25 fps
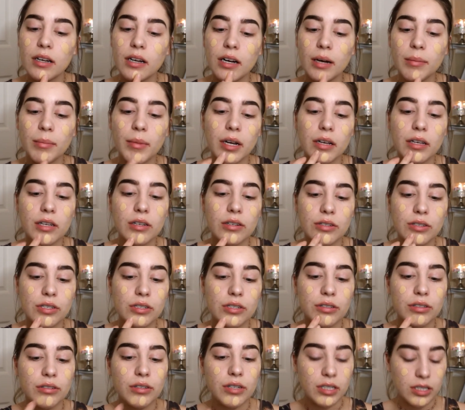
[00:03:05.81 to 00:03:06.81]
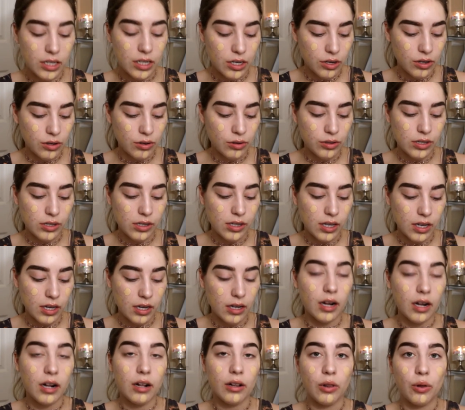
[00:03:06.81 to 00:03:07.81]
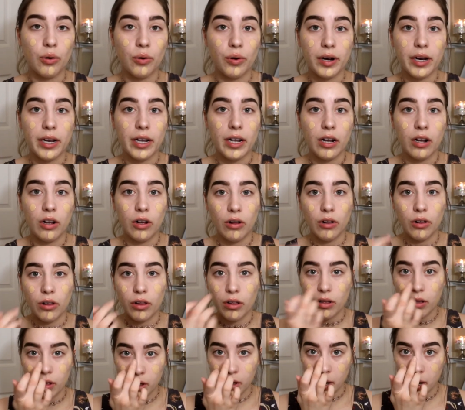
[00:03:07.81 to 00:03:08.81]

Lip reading: I'm not used to because I use the L'Oreal